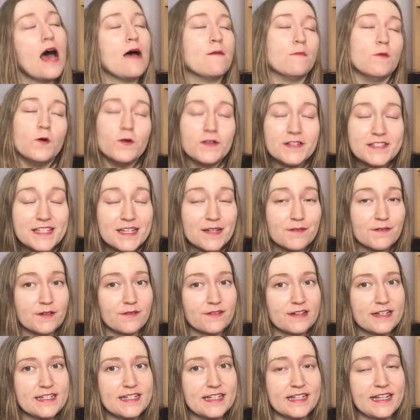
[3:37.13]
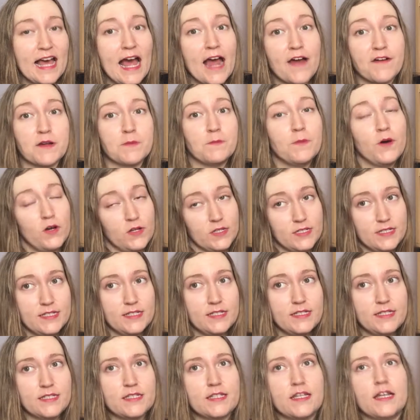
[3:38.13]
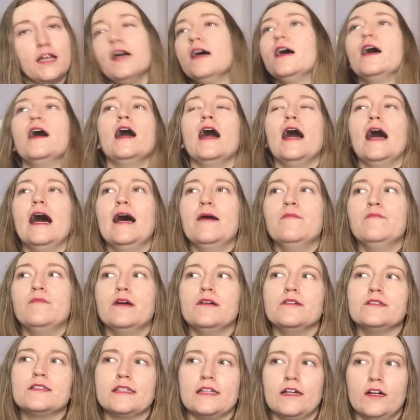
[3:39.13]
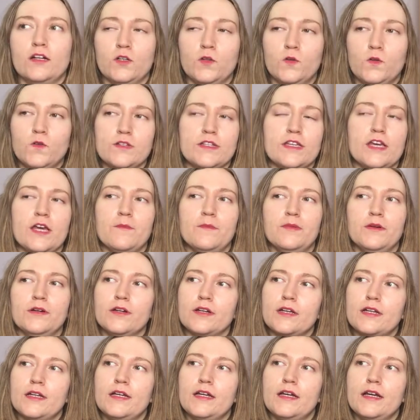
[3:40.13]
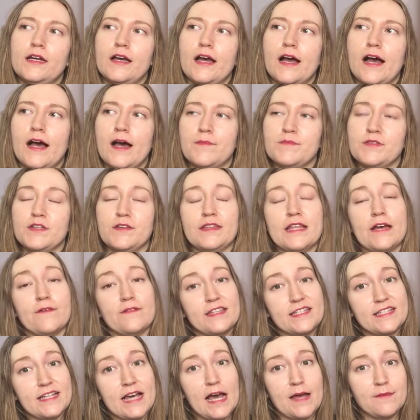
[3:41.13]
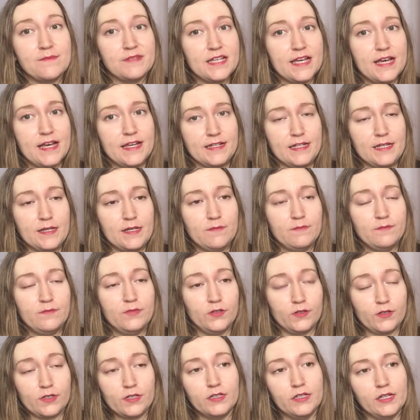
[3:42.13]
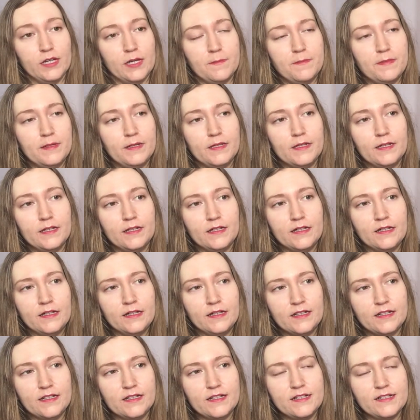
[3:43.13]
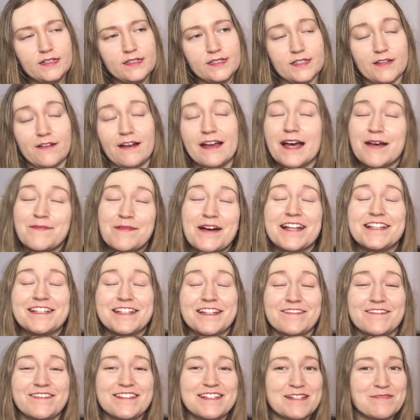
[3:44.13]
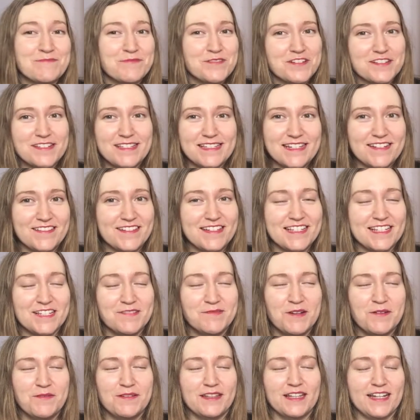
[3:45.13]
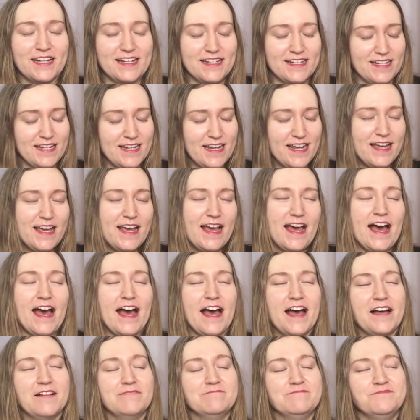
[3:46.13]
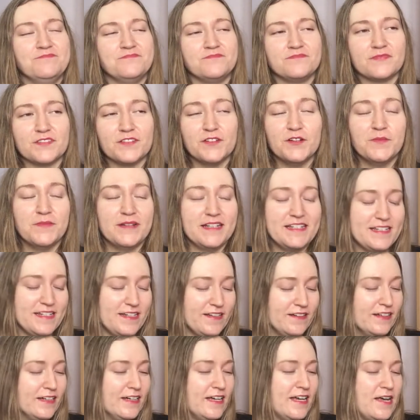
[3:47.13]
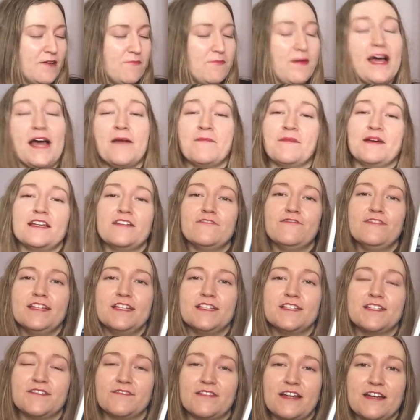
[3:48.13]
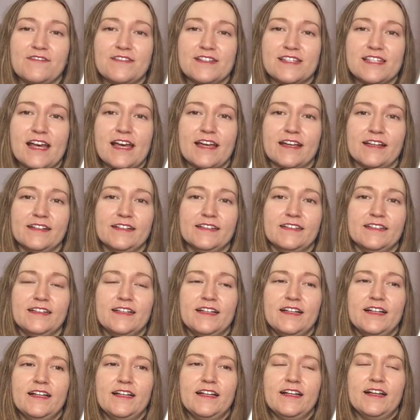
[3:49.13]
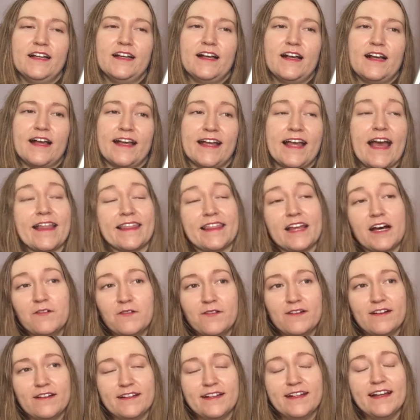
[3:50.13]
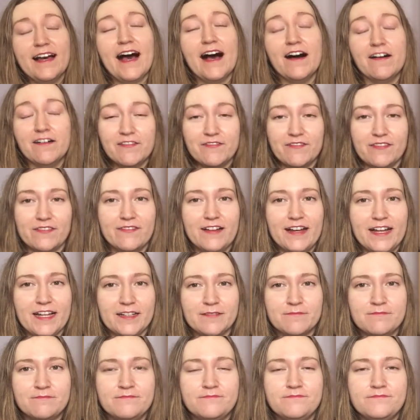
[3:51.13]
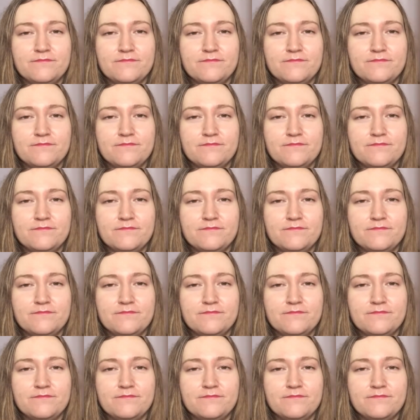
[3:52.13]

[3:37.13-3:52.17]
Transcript: I'm also rereading the Harry Potters, uh, mostly on audiobook. I'm doing that with the Time Turner book club. So I am actually reading more series at the moment than I um, normally do. But I'm going to finish The Raven Cycle and get that one out of the way.